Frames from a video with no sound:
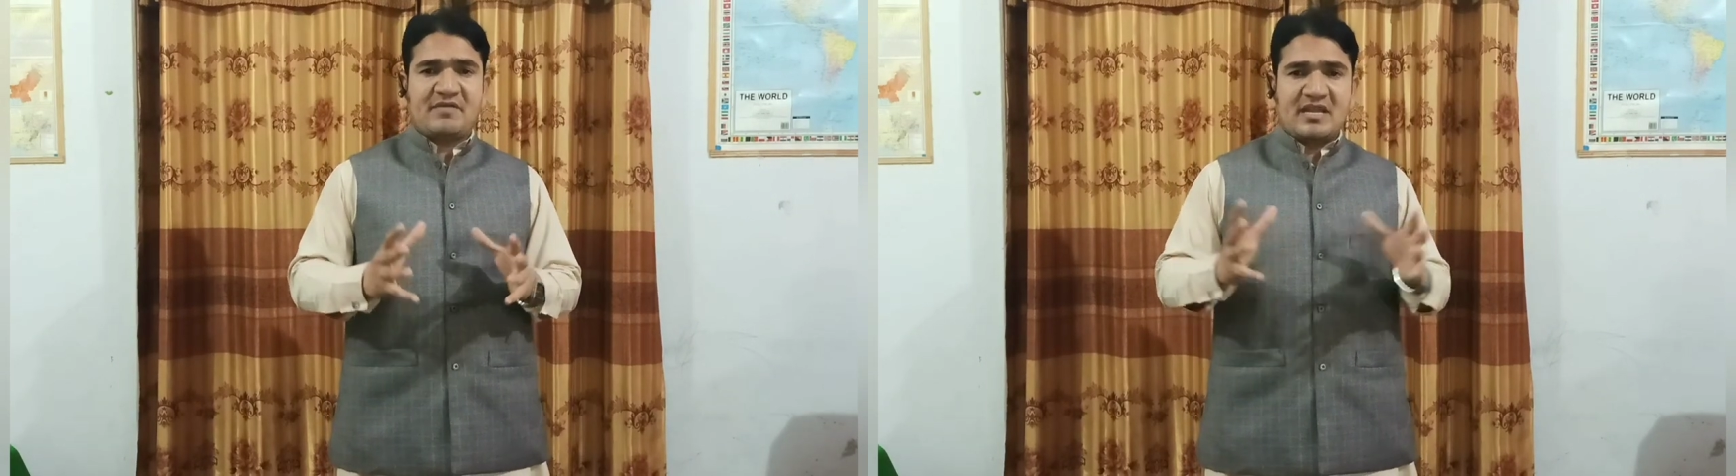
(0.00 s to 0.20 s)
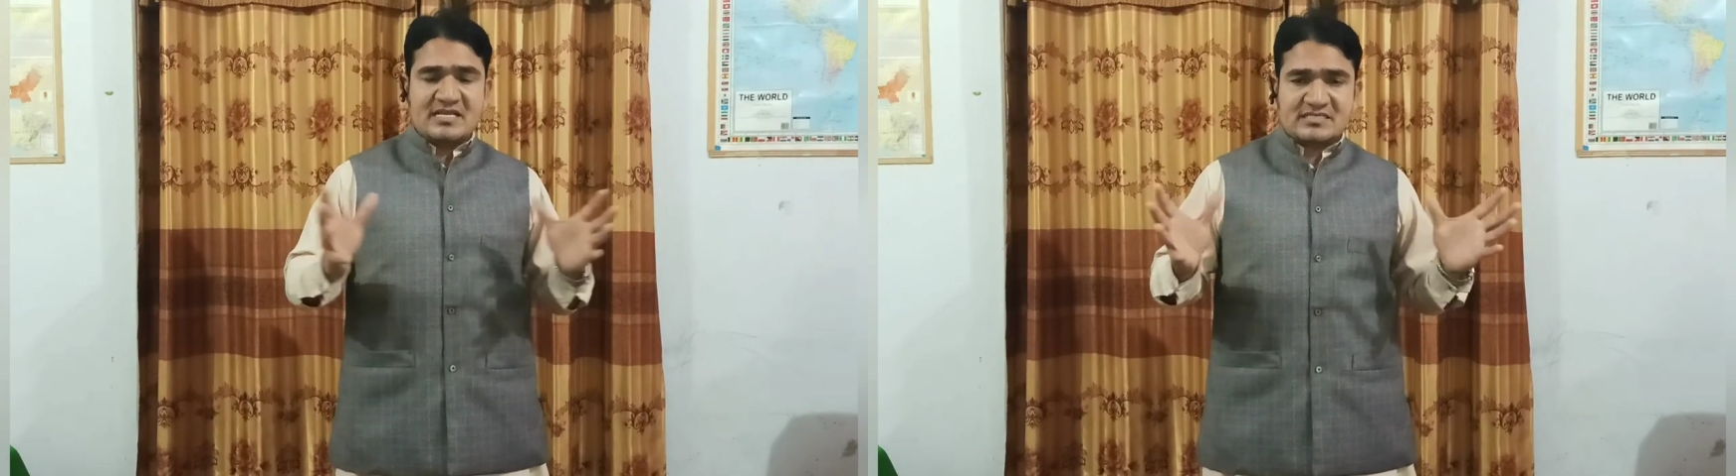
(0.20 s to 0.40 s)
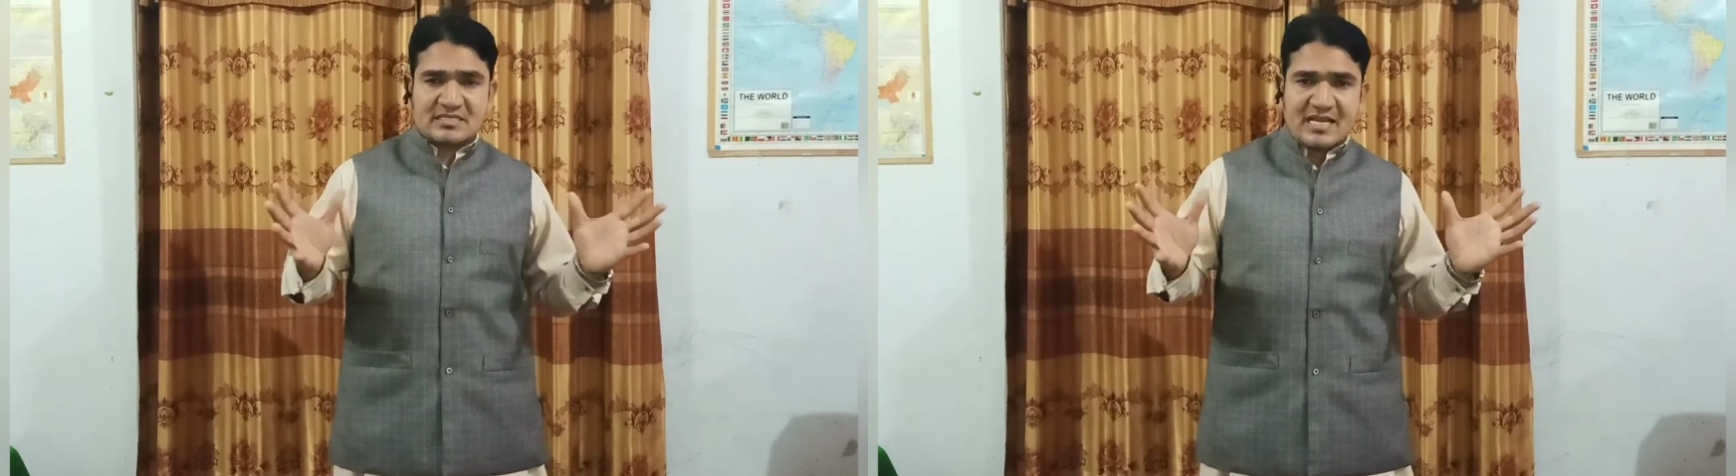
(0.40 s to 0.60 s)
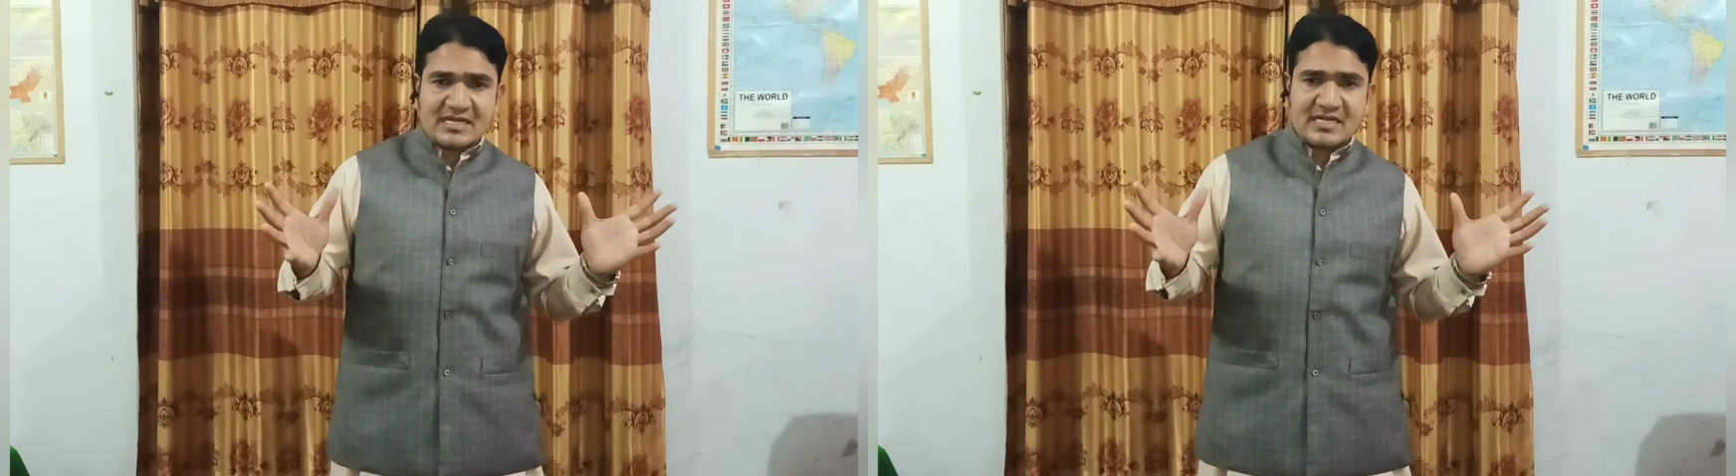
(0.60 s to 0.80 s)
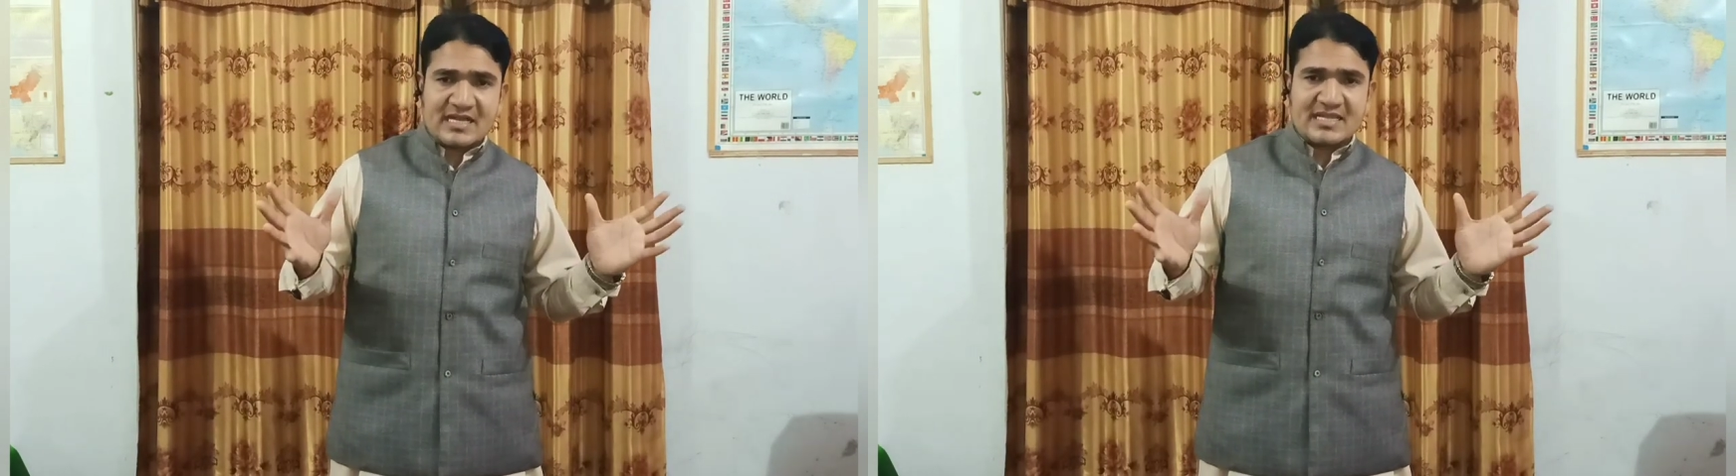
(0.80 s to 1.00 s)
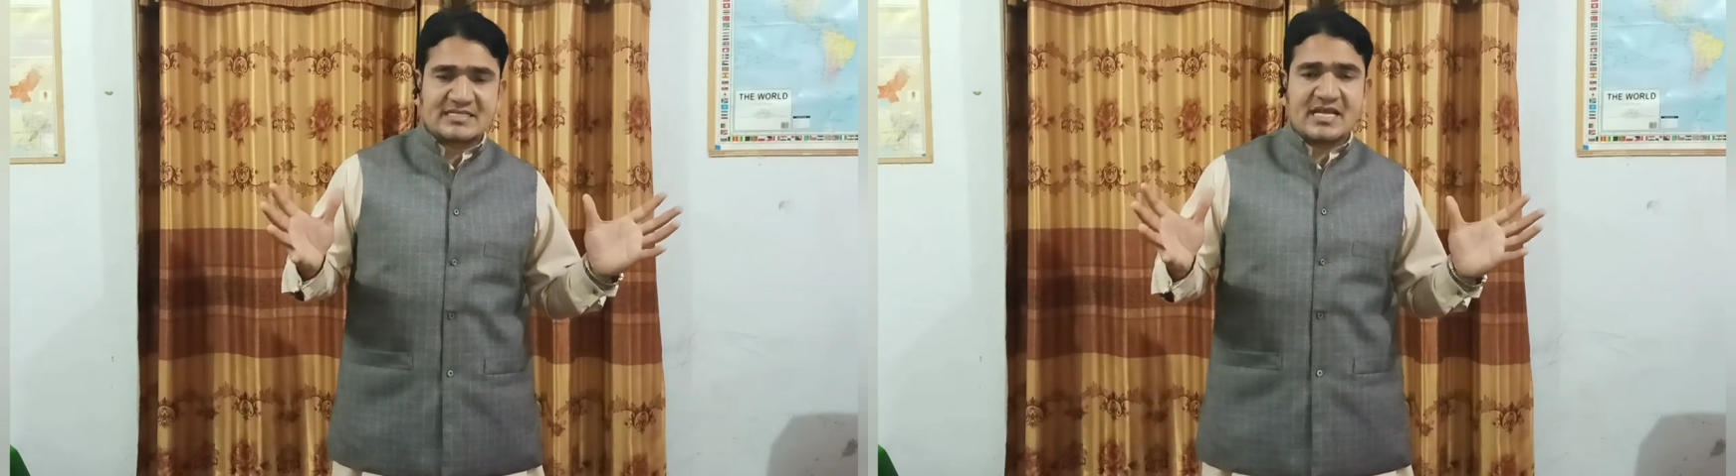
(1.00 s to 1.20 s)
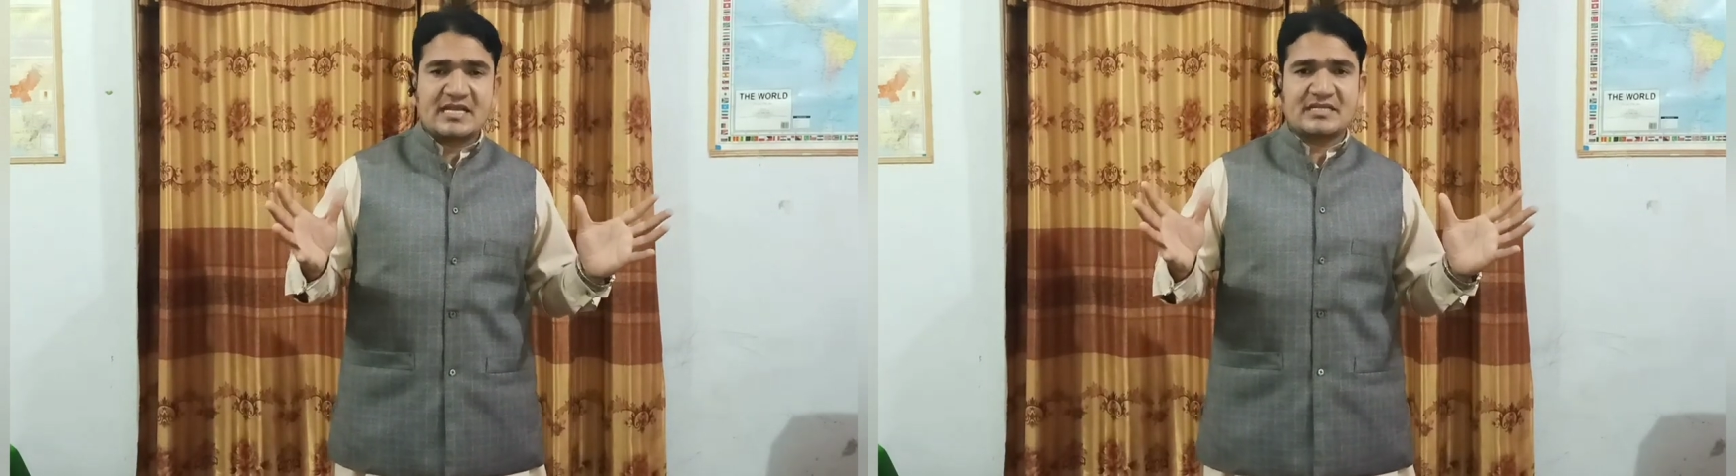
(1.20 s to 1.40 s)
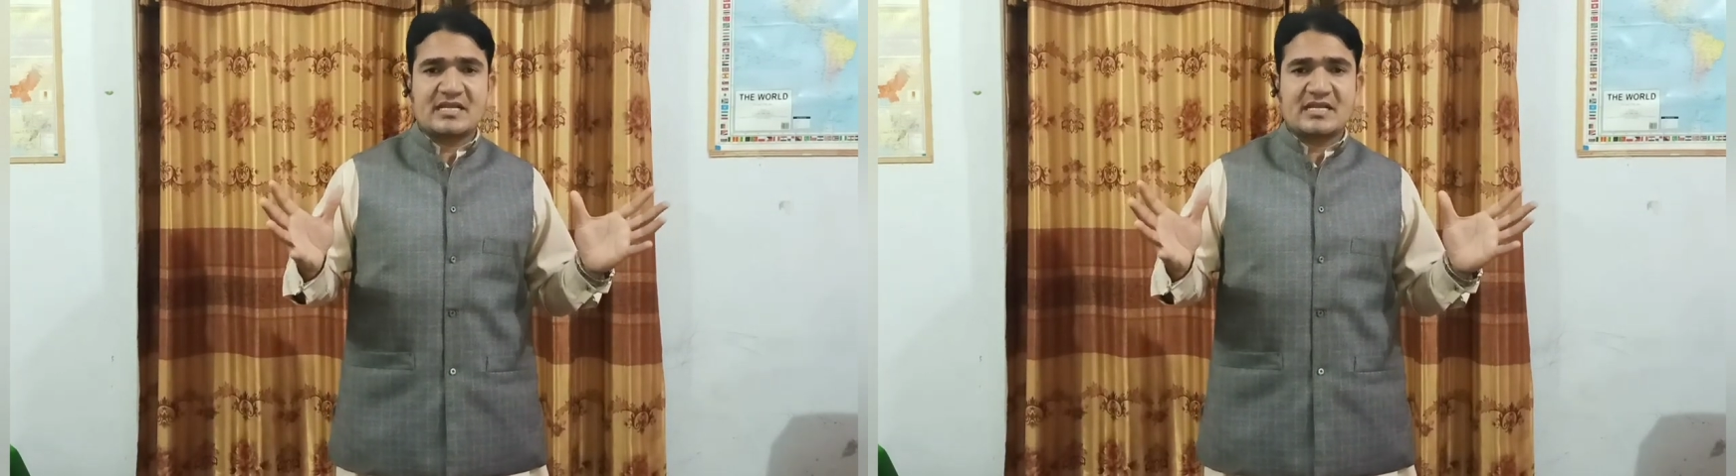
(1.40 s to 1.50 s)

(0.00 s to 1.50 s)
When he selected as a senator,